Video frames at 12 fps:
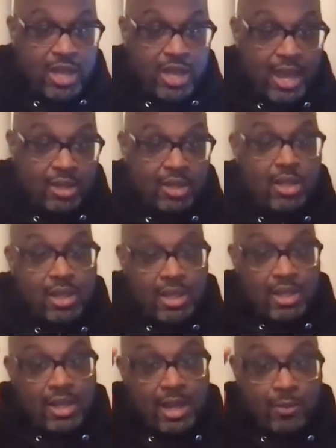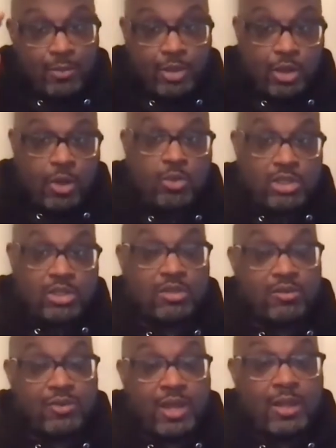that and then help the coaches
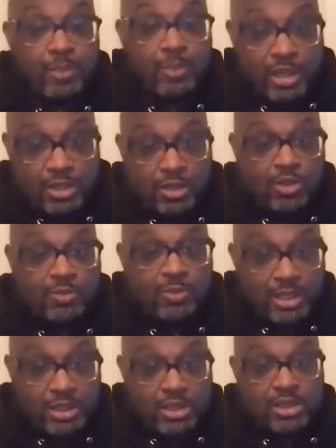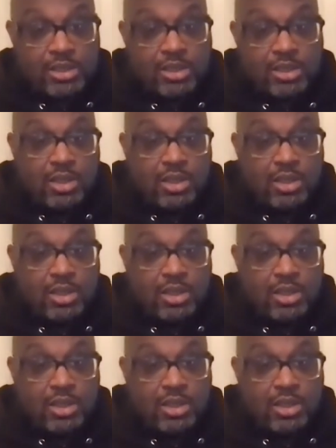develop into those spaces